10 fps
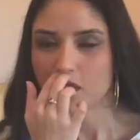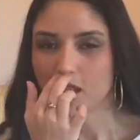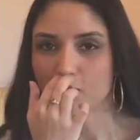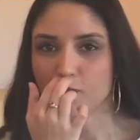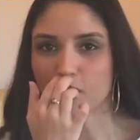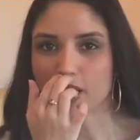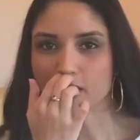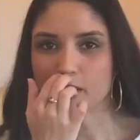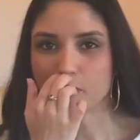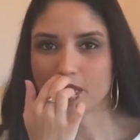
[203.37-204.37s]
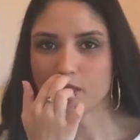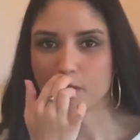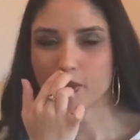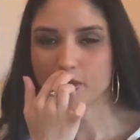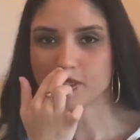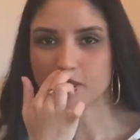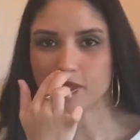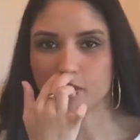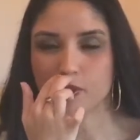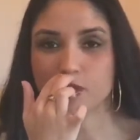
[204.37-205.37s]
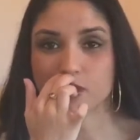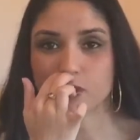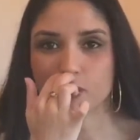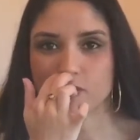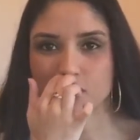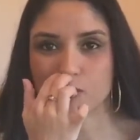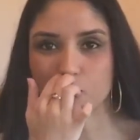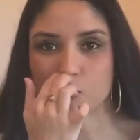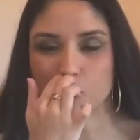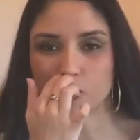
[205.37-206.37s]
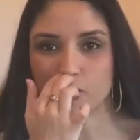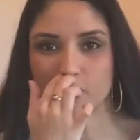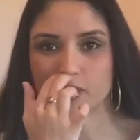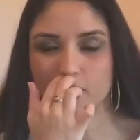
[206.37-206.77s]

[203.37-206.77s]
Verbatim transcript: I'll finally be the person who deserves the reward.